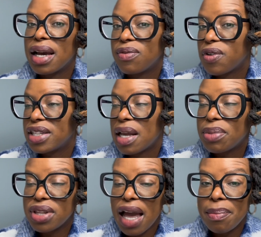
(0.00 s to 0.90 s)
for
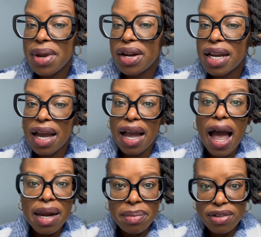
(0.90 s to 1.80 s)
example, the American
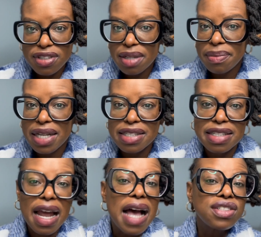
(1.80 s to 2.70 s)
Academy of Sleep
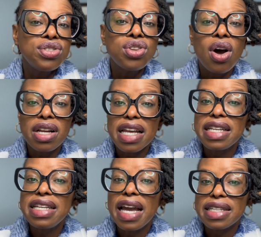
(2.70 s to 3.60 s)
Medicine has not
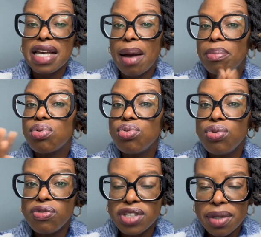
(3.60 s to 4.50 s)
yet
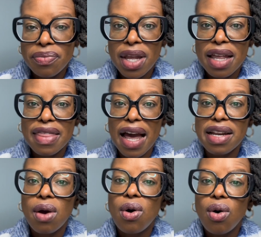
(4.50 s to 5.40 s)
approved
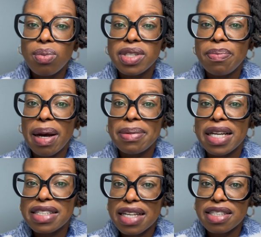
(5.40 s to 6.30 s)
that home sleep
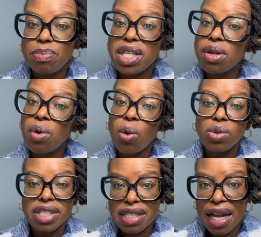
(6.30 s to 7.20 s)
apnea tests be the
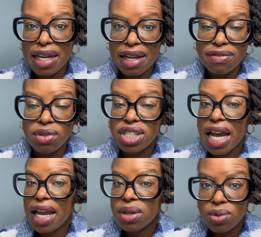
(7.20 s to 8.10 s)
gold standard for
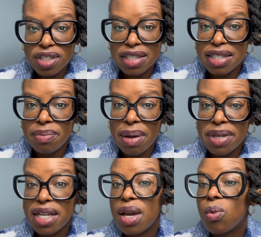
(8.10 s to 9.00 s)
diagnosing sleep
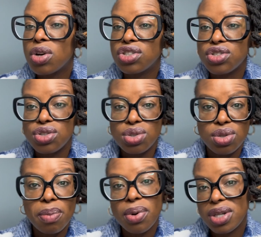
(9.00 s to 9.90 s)
apnea. They want us to
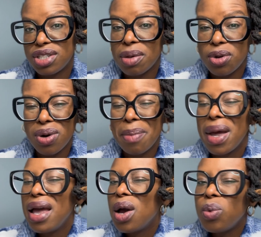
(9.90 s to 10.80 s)
do the polysomnogram,
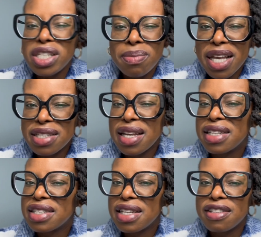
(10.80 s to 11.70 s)
which makes
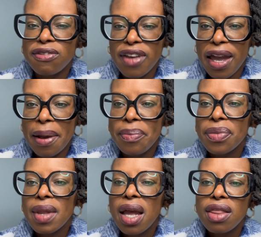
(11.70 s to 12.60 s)
sense. It's fair.
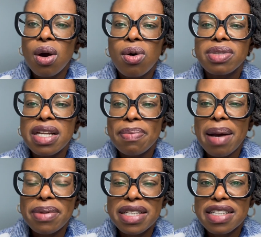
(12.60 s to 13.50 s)
The home sleep
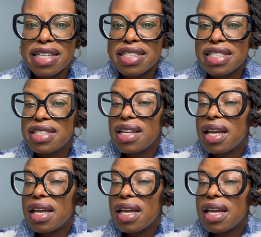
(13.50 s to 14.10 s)
apnea test is